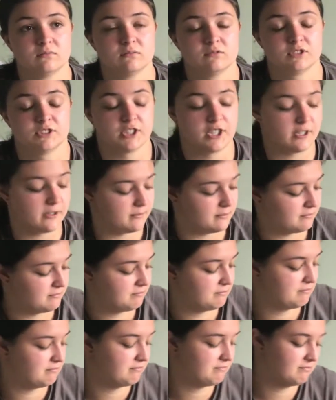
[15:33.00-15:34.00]
So
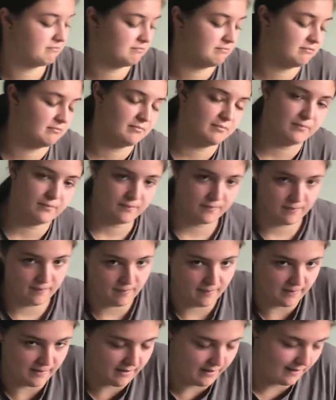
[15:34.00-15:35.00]

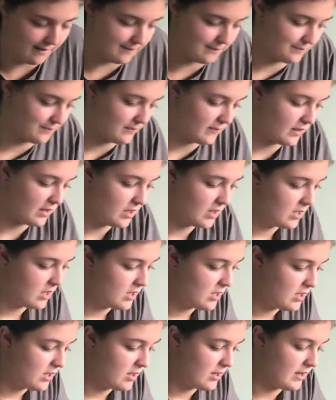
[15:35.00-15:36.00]
yeah,
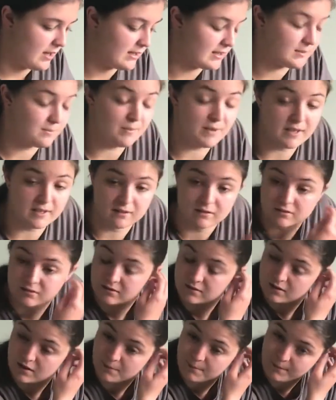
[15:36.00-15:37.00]
it's been
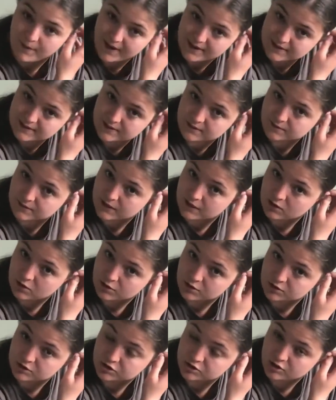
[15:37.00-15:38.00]
a massively
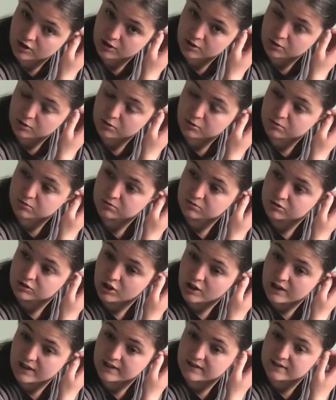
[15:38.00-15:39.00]
long struggle
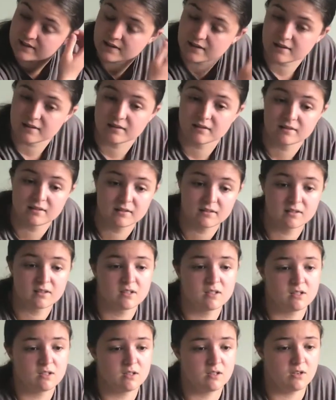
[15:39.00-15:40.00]
trying to
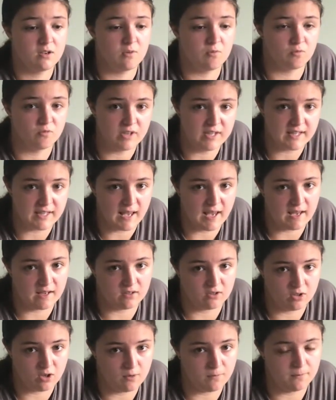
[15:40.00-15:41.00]

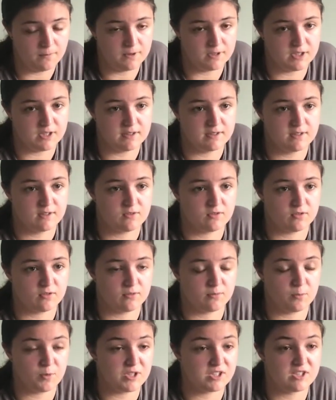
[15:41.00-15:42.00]
regain confidence,
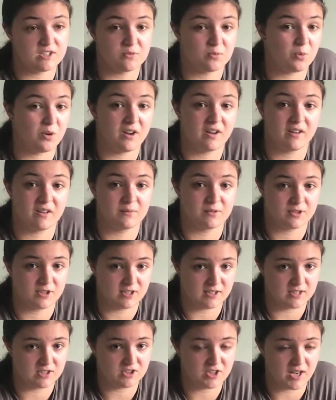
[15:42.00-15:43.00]
which is why I'm
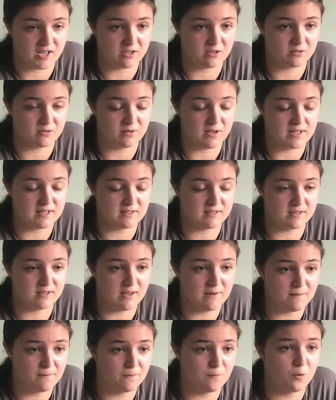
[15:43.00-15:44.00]
doing this channel, is
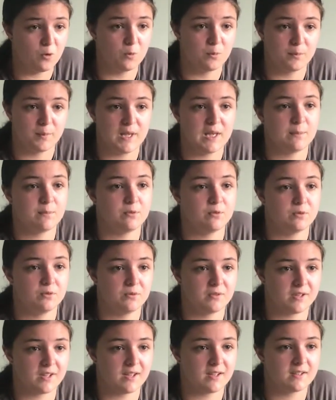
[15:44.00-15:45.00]
to inform
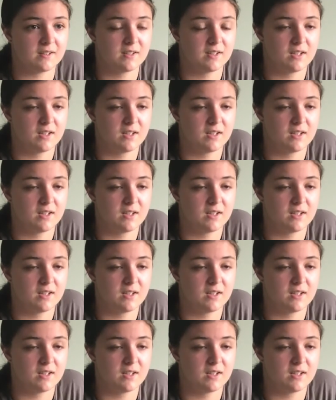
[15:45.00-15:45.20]
people that